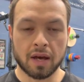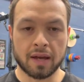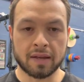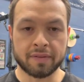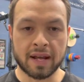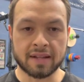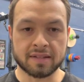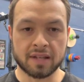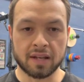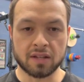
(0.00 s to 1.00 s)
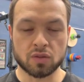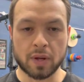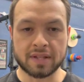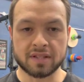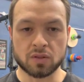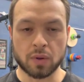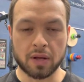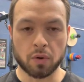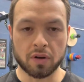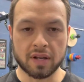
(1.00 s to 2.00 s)
even 18, 20,
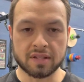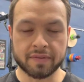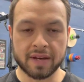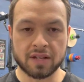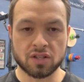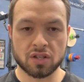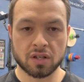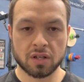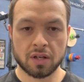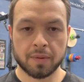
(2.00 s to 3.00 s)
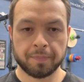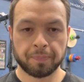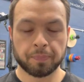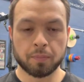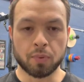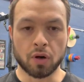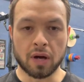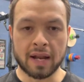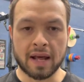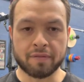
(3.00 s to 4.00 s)
21 years of age. But
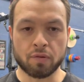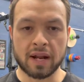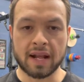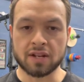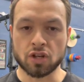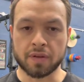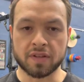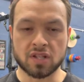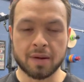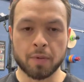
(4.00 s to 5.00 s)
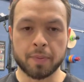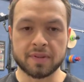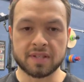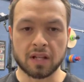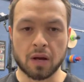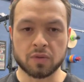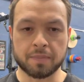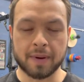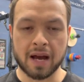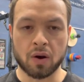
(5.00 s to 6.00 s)
I never really enjoyed the gym up until I was
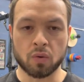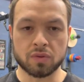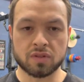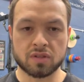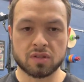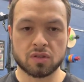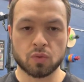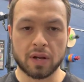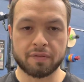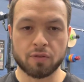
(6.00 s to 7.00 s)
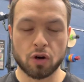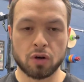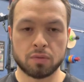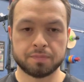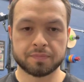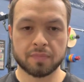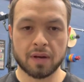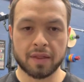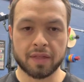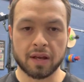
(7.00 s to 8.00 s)
about 24,
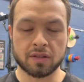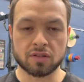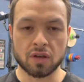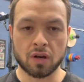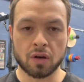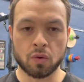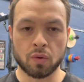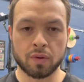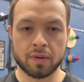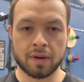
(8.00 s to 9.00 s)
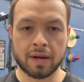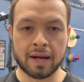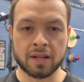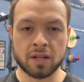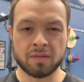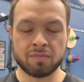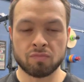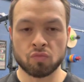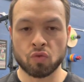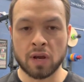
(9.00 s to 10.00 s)
I think. So I
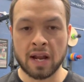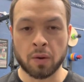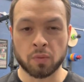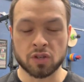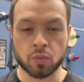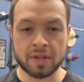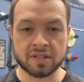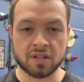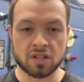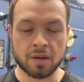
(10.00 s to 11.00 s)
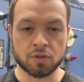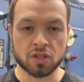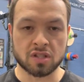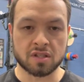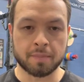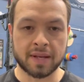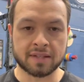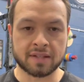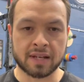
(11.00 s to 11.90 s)
really just went to the gym just as a means to